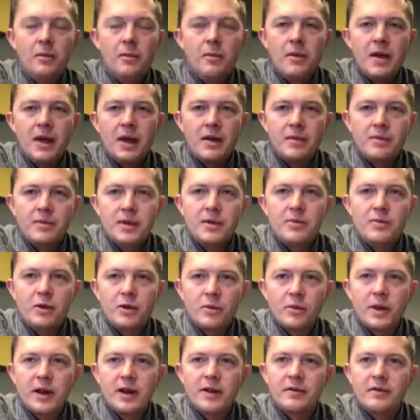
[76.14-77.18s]
may be more
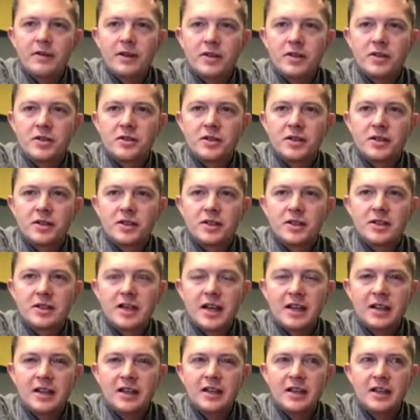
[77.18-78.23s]
beneficial to just
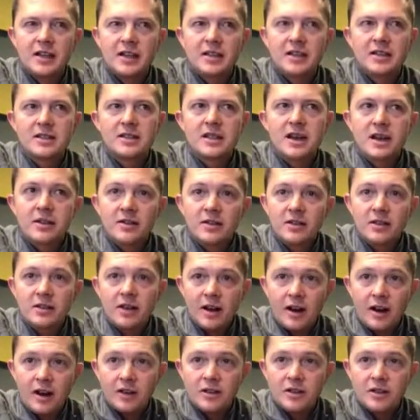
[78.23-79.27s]
take the standard
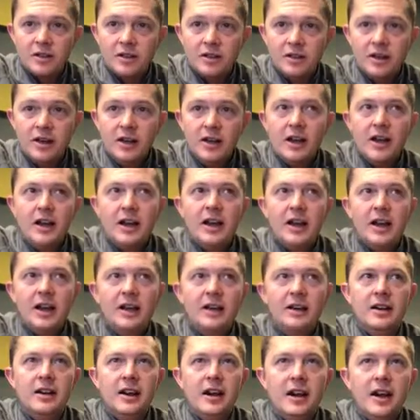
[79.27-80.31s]
deduction
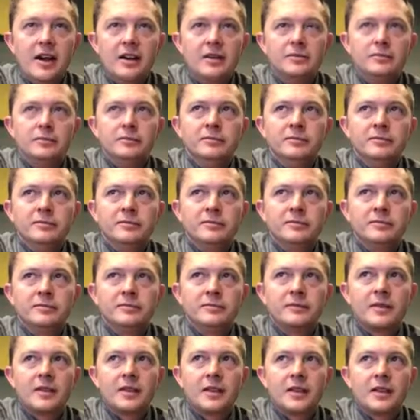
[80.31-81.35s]
and not
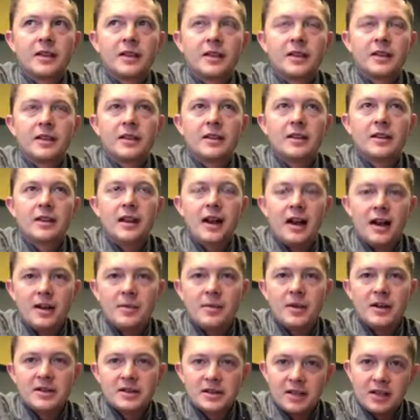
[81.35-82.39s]
the
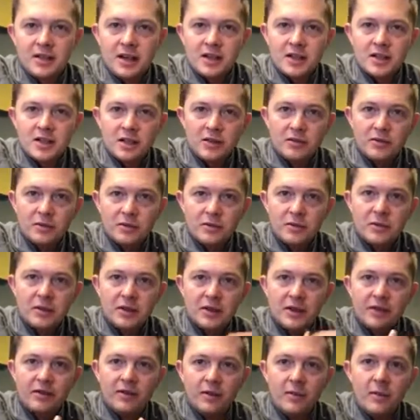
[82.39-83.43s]
itemized deduction, which would
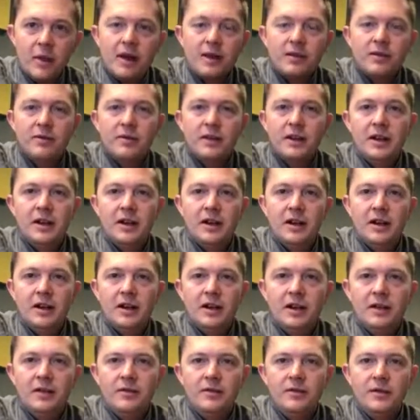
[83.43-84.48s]
give the benefit
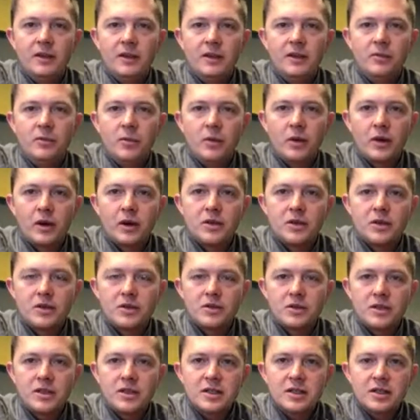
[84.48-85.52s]
of the mortgage
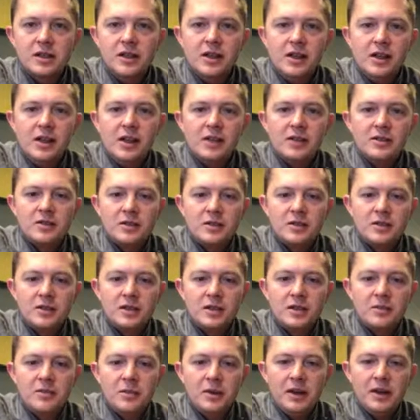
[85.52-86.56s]
interest. So there's
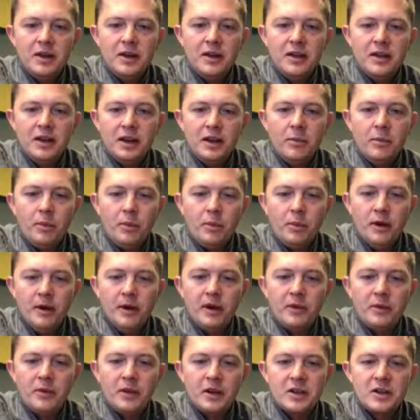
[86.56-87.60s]
going to be a point
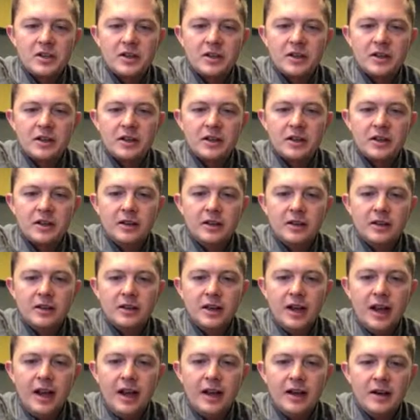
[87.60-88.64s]
at which
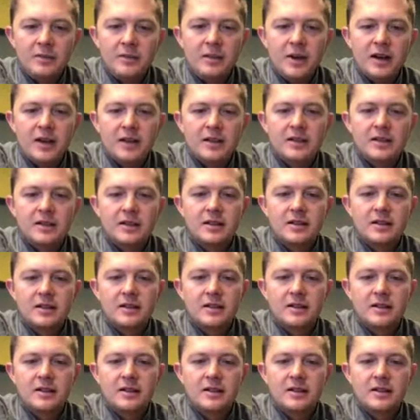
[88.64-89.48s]
the itemized